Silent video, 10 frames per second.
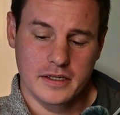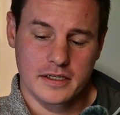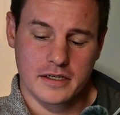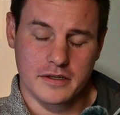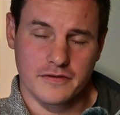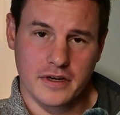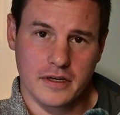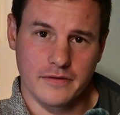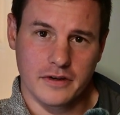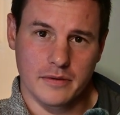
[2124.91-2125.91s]
So
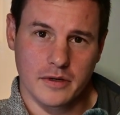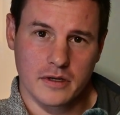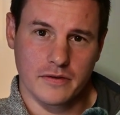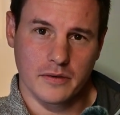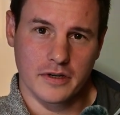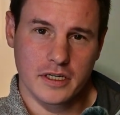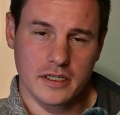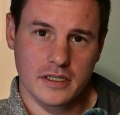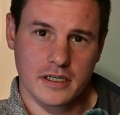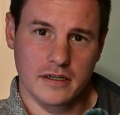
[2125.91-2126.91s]
thank you very much for
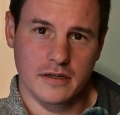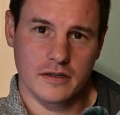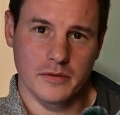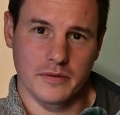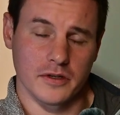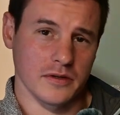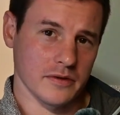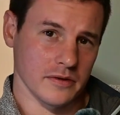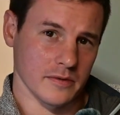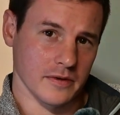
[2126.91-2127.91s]
watching, and I hope you
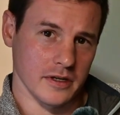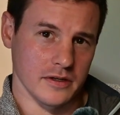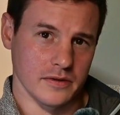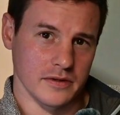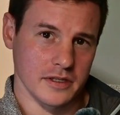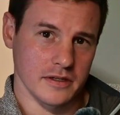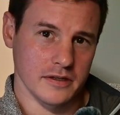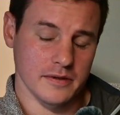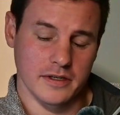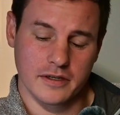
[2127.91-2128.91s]
enjoy the walking tours I
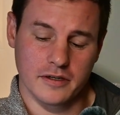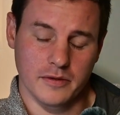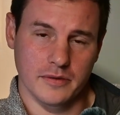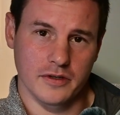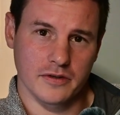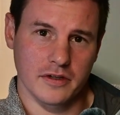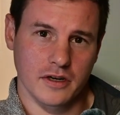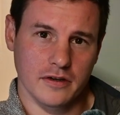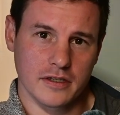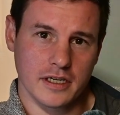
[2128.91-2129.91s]
do, and I hope you enjoy the
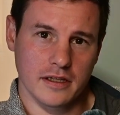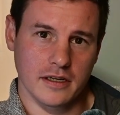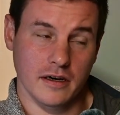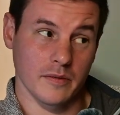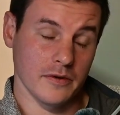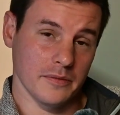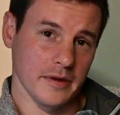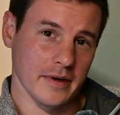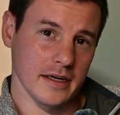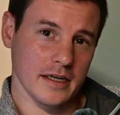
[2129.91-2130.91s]
content that I will
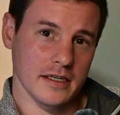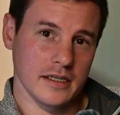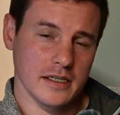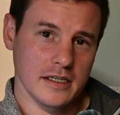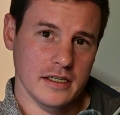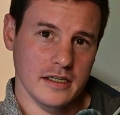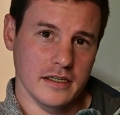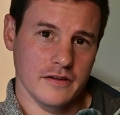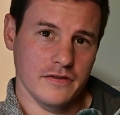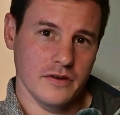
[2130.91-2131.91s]
be making
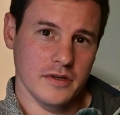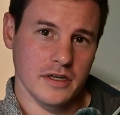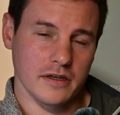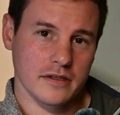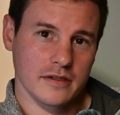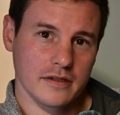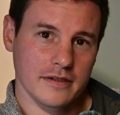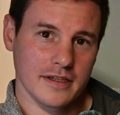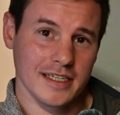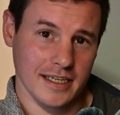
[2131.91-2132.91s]
in the future.
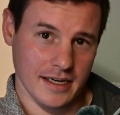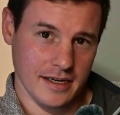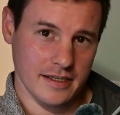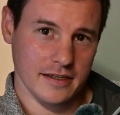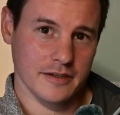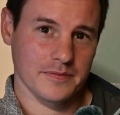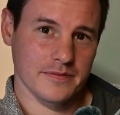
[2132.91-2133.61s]
See you later.